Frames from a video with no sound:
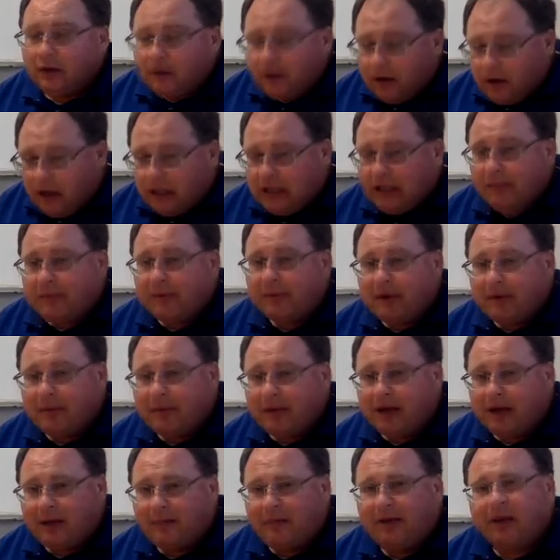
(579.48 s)
Can you be my
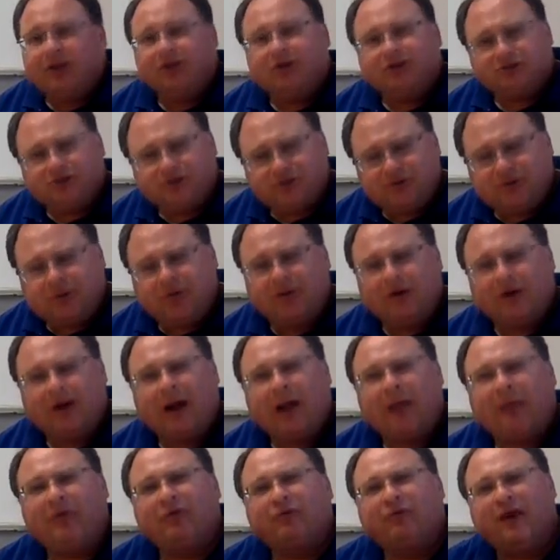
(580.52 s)
mommy? Sure, I'm
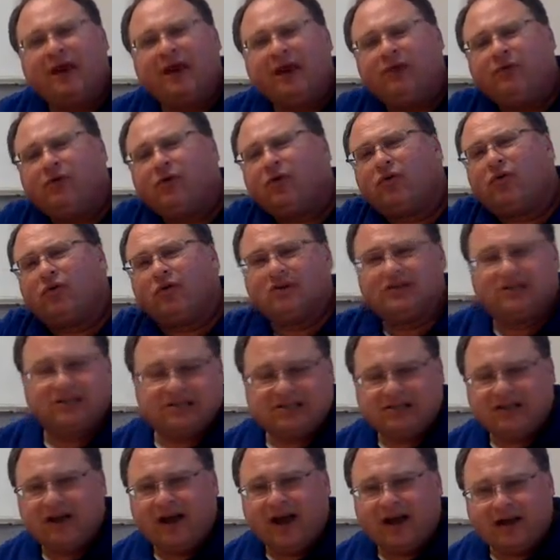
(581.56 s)
going to rake you across the
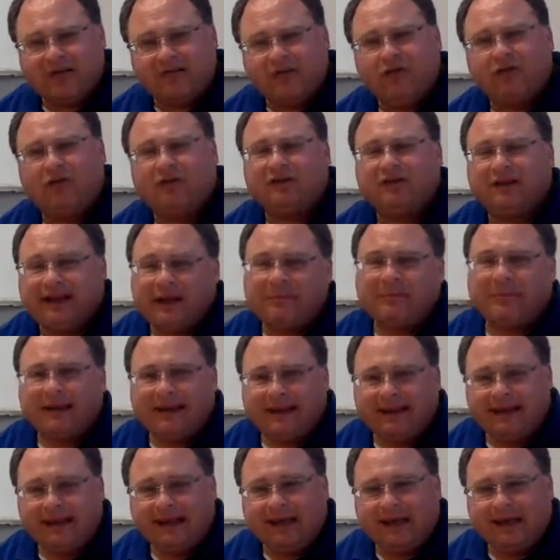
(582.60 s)
side of you because you're not my
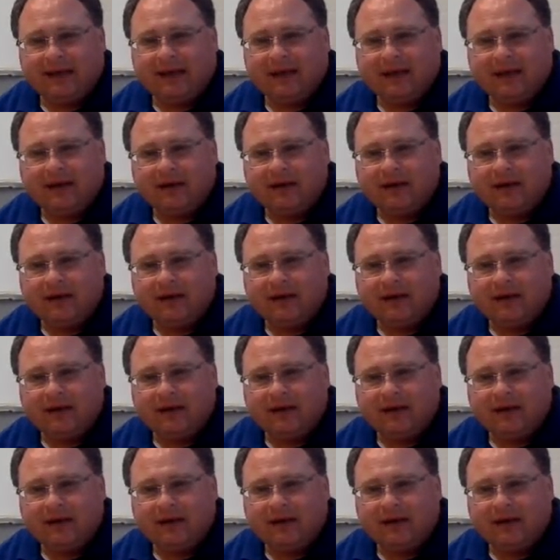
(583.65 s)
kid.